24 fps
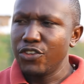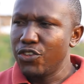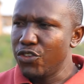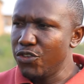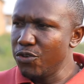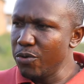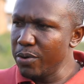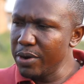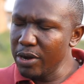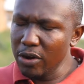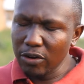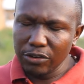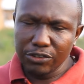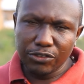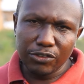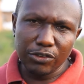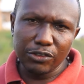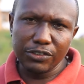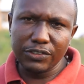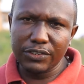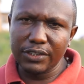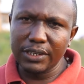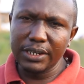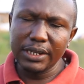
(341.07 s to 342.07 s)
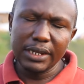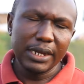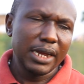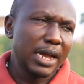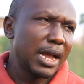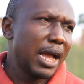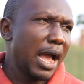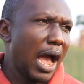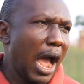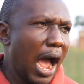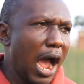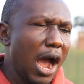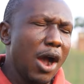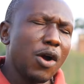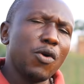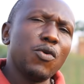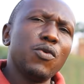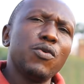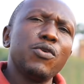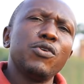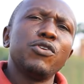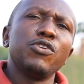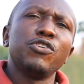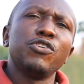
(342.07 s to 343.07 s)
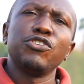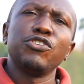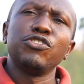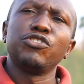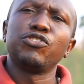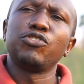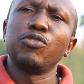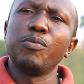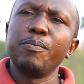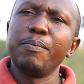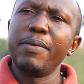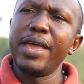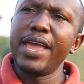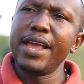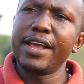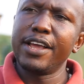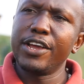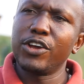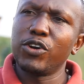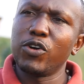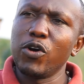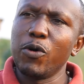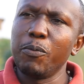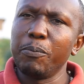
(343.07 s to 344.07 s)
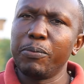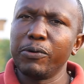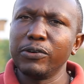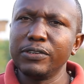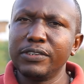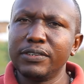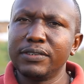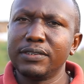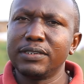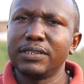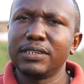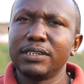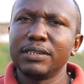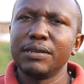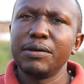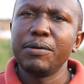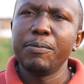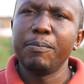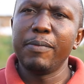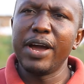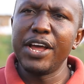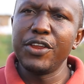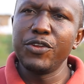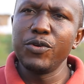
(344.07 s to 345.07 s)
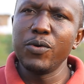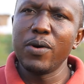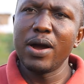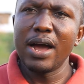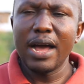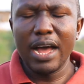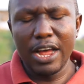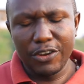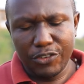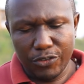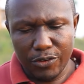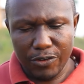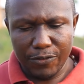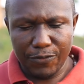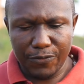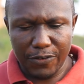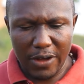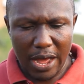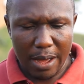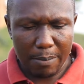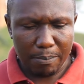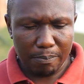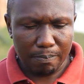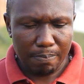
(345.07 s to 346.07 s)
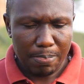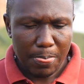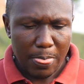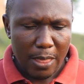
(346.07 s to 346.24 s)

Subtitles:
You will also see how to make compost manure at your farm.